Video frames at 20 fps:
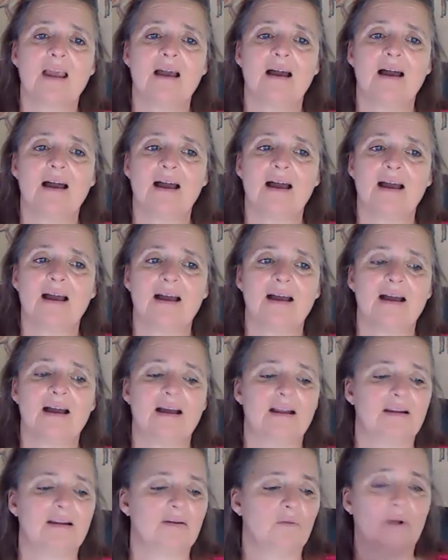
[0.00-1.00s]

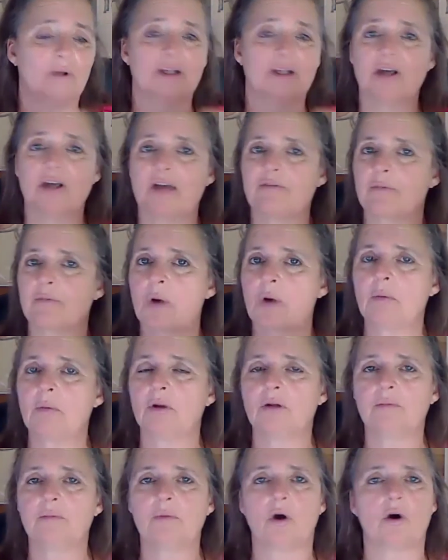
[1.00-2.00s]
And when you have a
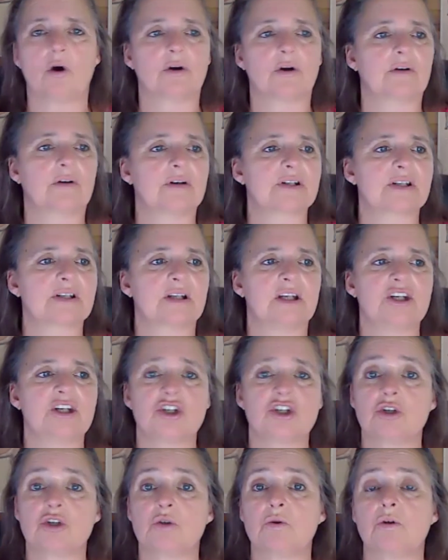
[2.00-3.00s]
problem or there is an
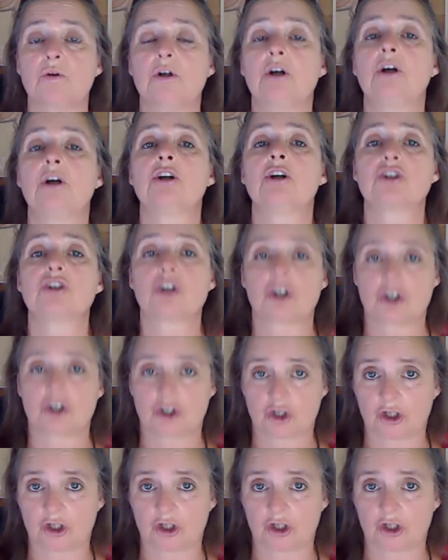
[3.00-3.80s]
issue, just